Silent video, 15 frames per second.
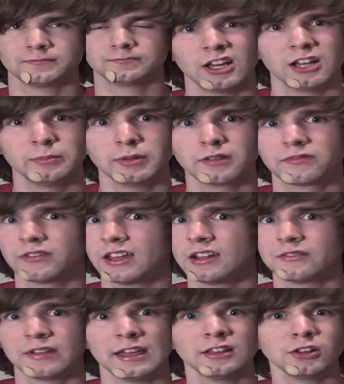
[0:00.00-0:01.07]
Not a big fan
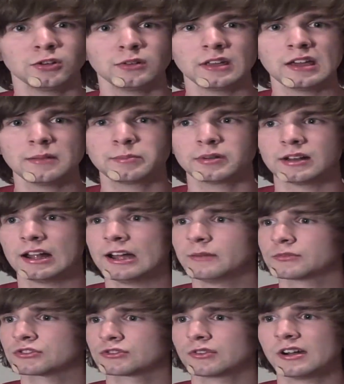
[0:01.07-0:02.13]
of Halo yet, but
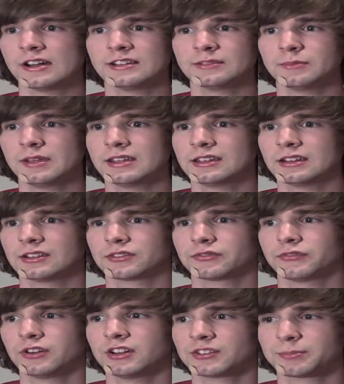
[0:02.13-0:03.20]
I'm trying to make it as
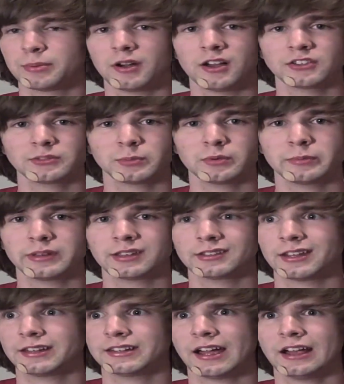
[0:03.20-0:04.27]
fun as possible because
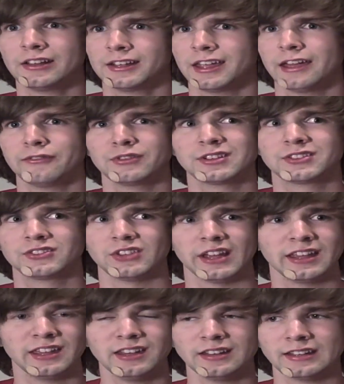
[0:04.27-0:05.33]
I die like every
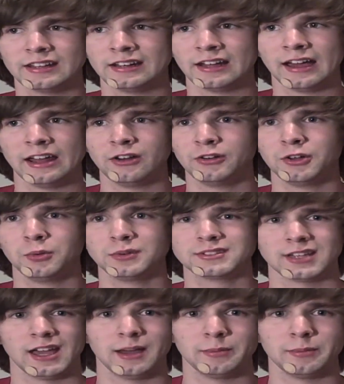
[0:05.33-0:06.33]
second and I don't know what's